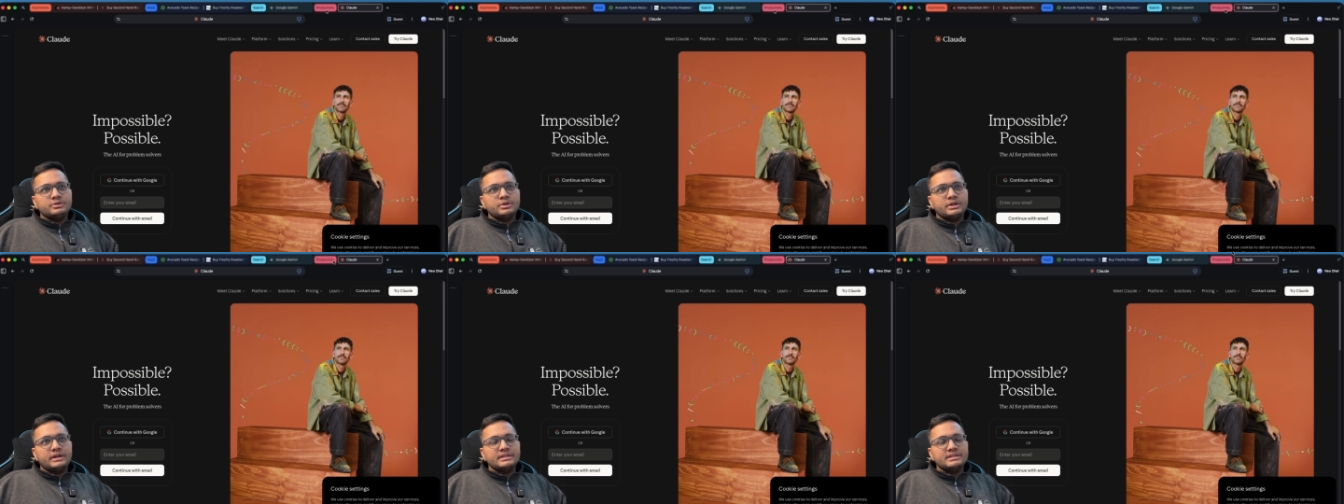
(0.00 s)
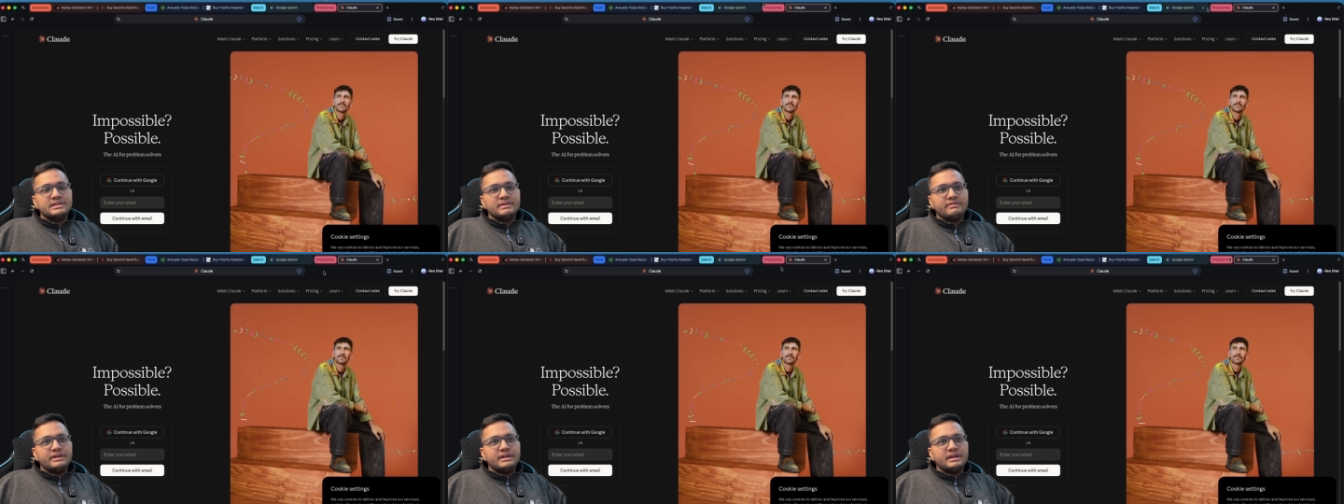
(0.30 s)
So it has
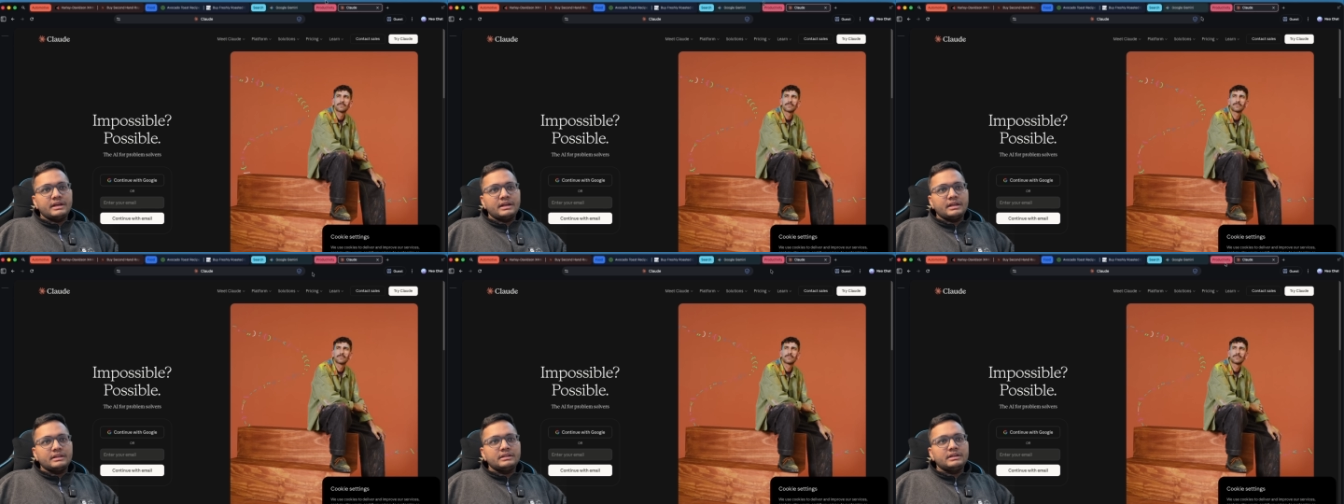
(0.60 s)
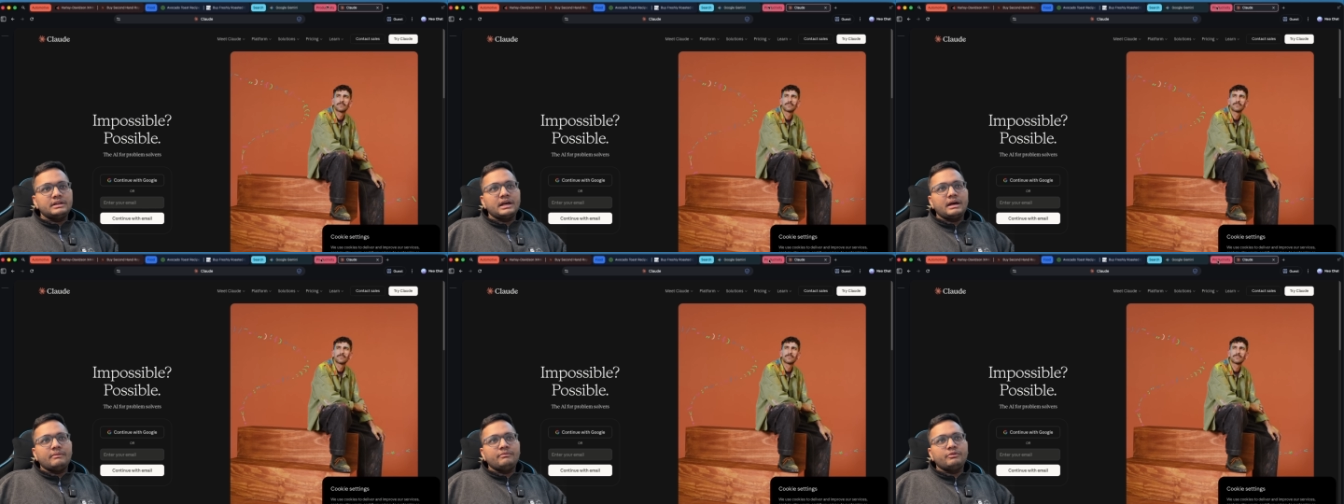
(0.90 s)
given another
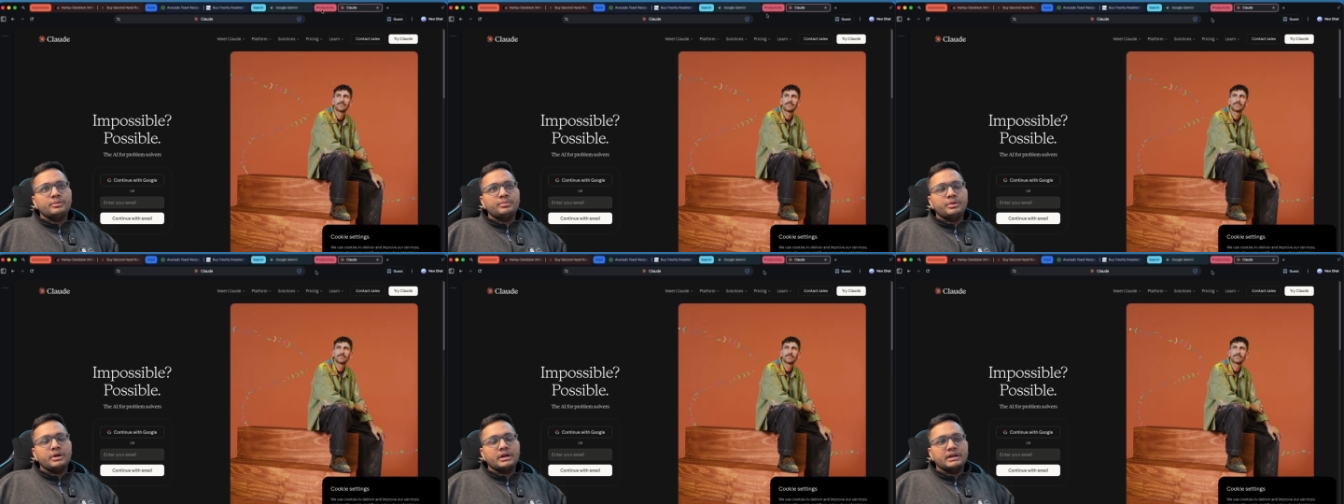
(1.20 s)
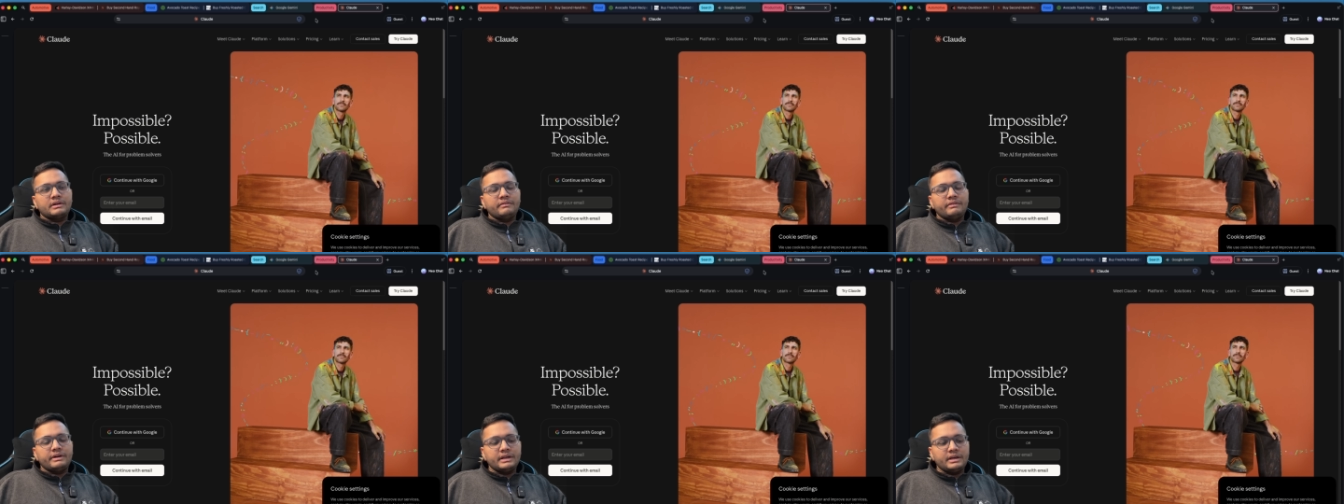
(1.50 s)
tab for
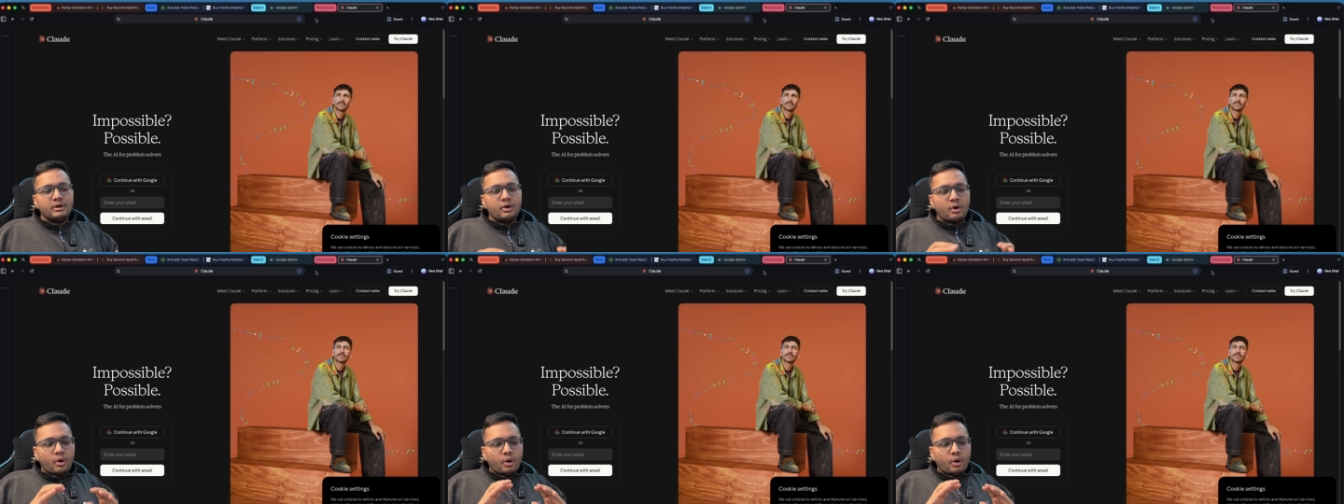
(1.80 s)
productivity.